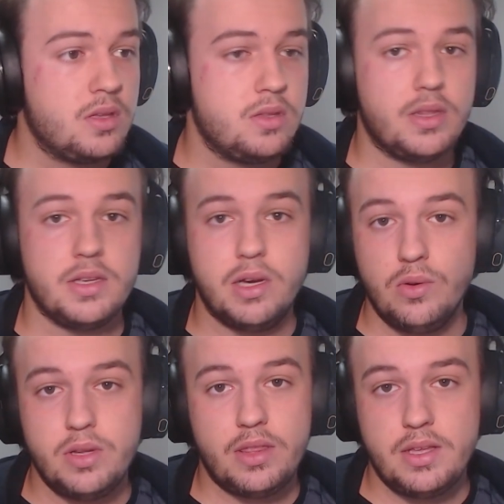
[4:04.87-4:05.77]
the
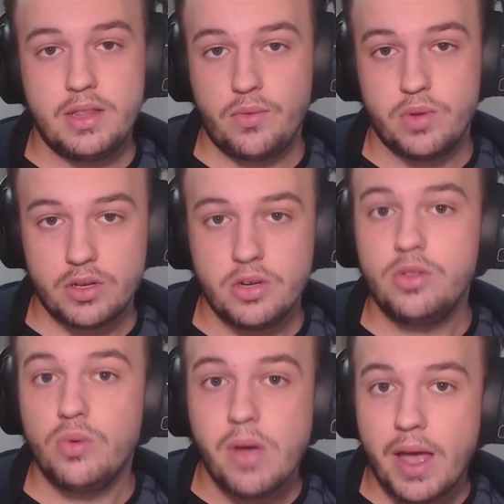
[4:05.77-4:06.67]
only thing that we're going
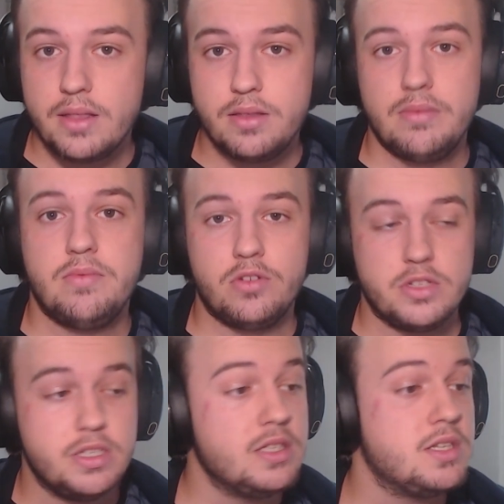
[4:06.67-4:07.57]
to add for
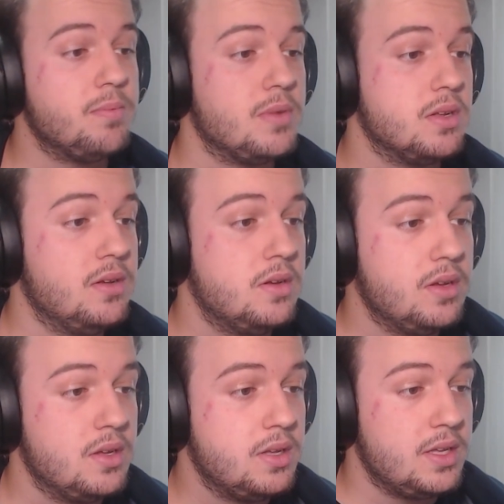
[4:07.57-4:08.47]
this example
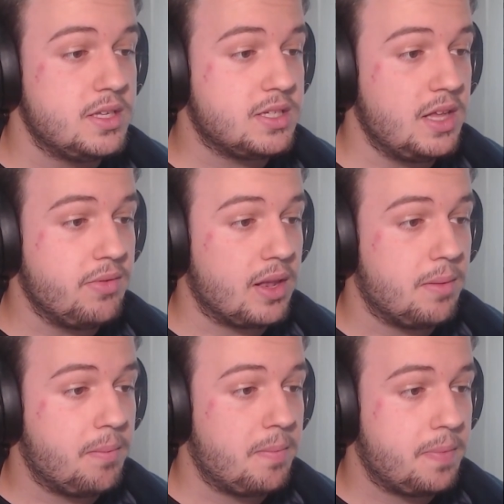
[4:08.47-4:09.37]
is a level.
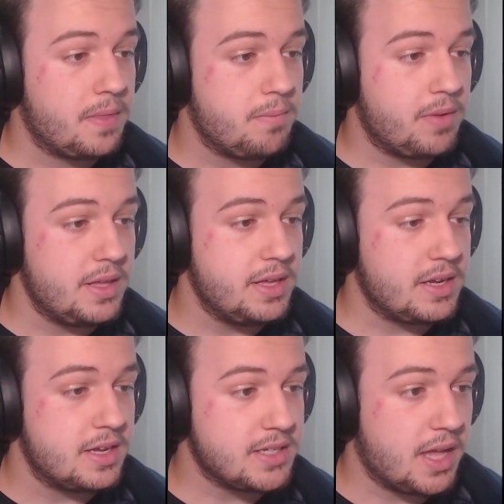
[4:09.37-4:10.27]
Player
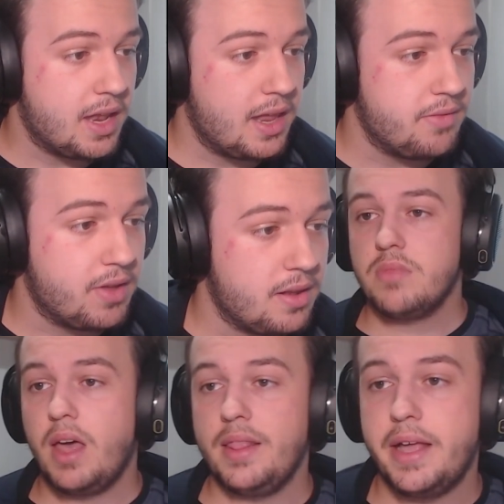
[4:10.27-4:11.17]
has a level,
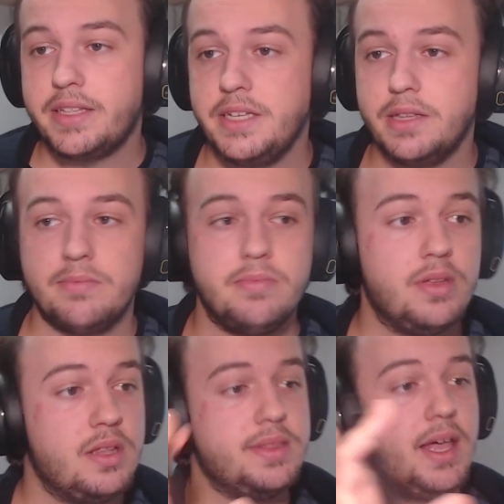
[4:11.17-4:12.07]
and that's it.
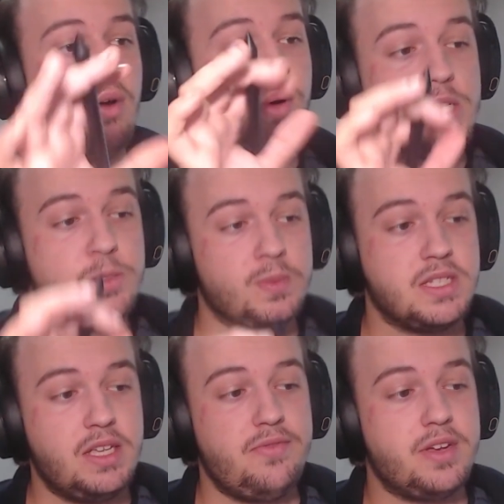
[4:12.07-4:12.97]
Now
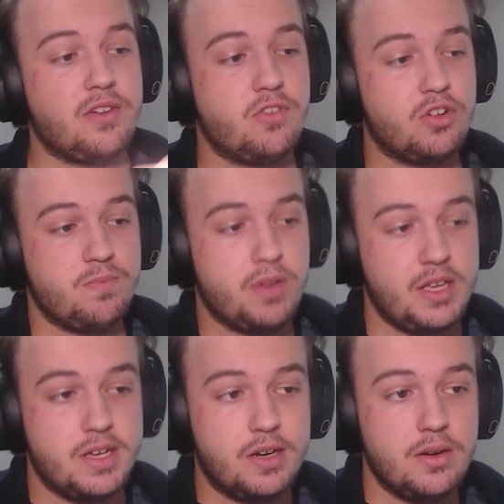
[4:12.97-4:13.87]
specific for
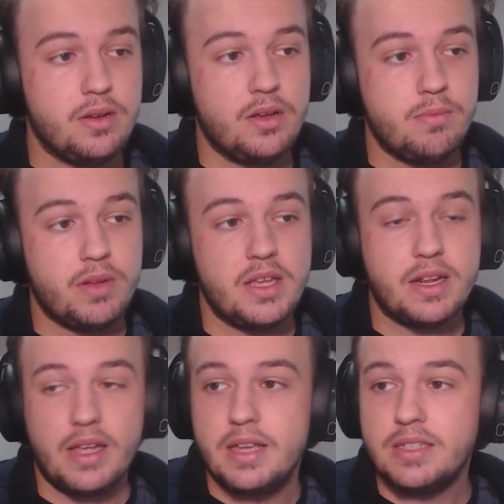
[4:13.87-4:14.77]
player
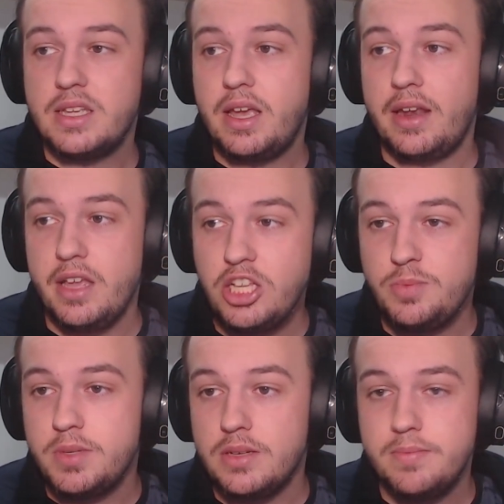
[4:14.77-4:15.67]
has an
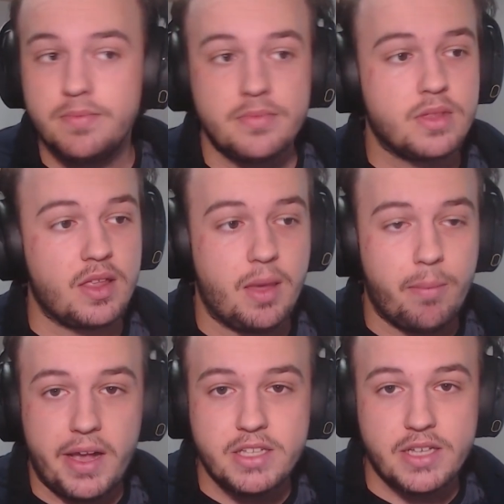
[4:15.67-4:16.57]
HP, a
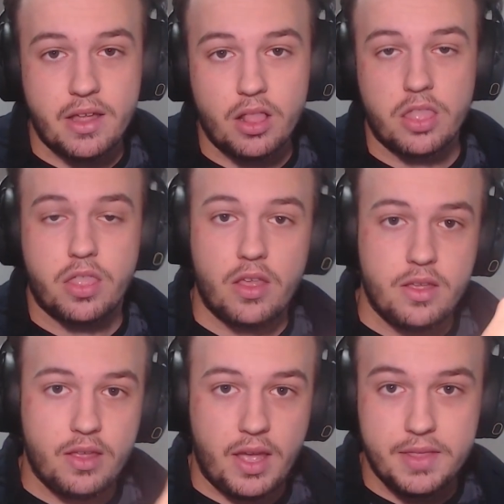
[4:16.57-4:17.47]
max health,
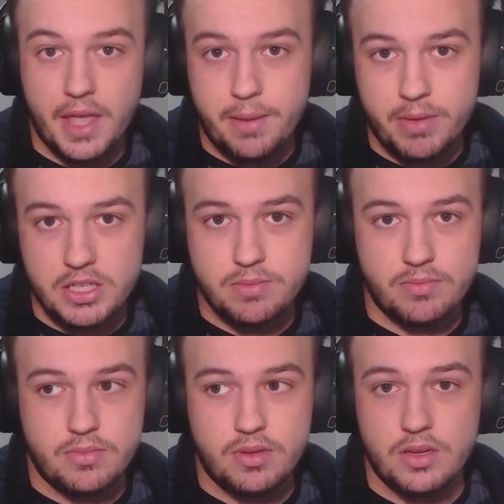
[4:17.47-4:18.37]
a damage
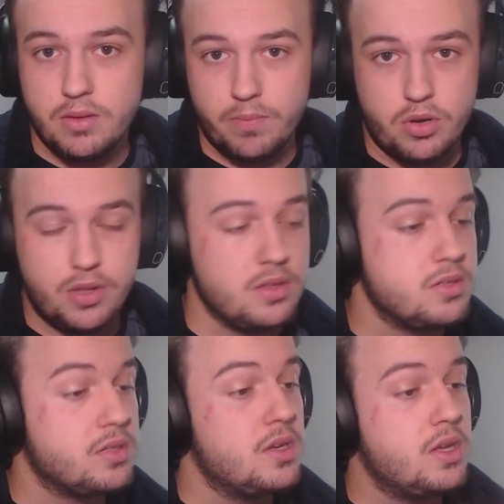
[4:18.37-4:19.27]

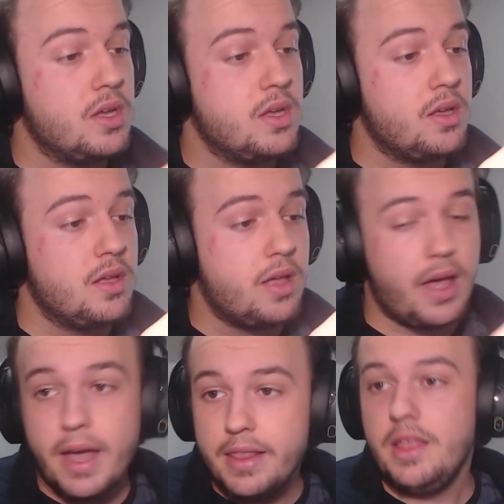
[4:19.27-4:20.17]
points,
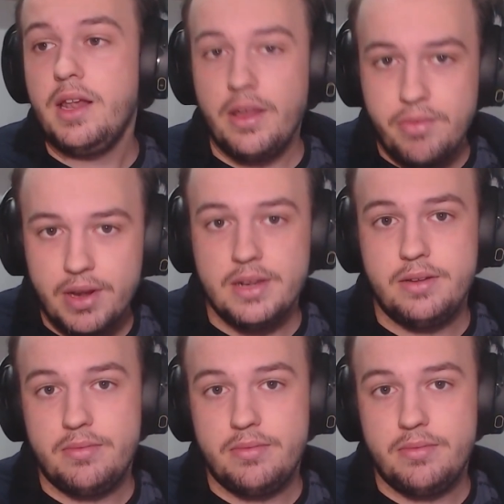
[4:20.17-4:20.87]
and a level,